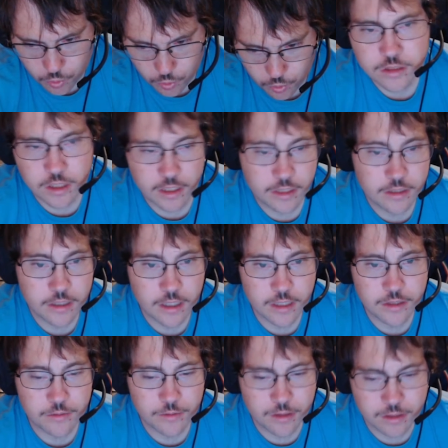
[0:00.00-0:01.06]

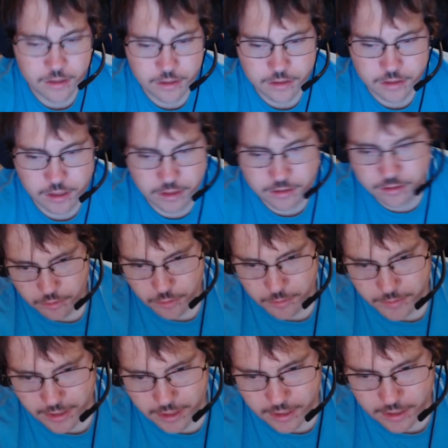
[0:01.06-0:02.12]

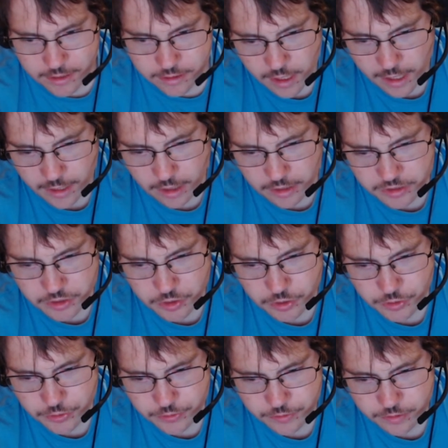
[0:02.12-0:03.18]
Rubicon, and
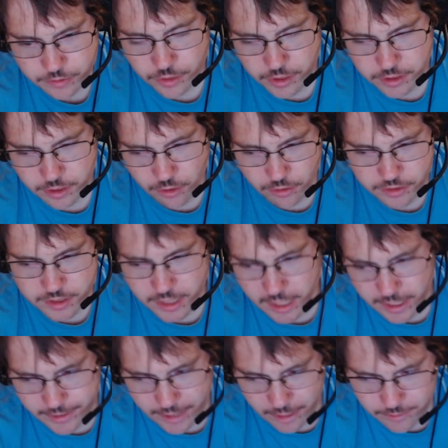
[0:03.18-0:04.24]
also there's an old
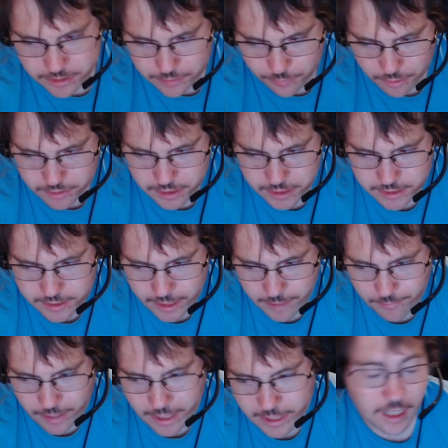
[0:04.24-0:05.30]
saying that was supposedly said
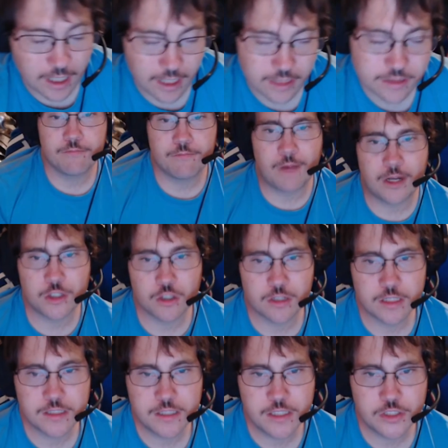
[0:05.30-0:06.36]
by
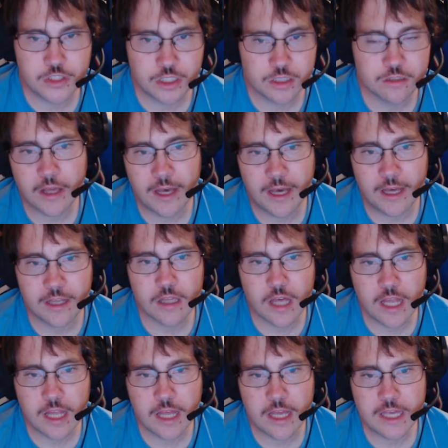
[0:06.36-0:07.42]
Julius Caesar, that
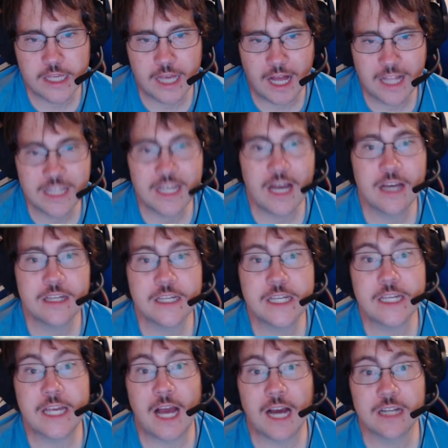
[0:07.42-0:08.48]
Ialia
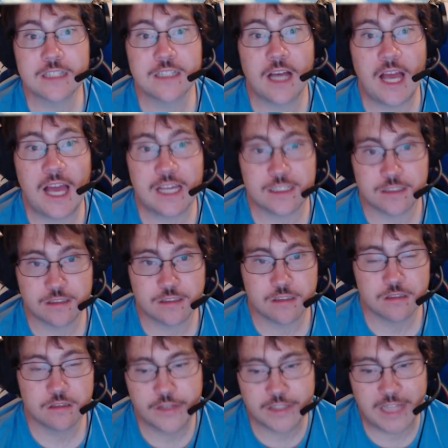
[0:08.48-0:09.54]
iacta
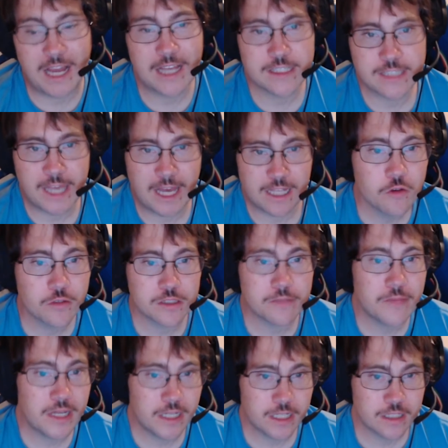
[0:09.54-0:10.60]
est, the die is cast, which is
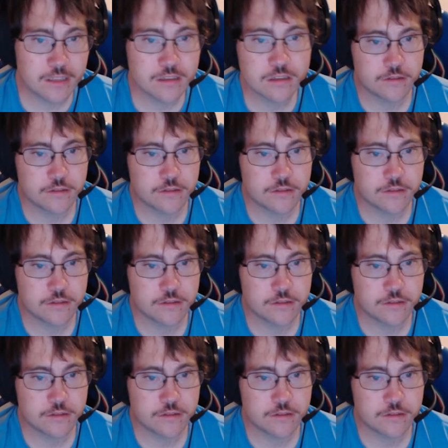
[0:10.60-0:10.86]
meaning,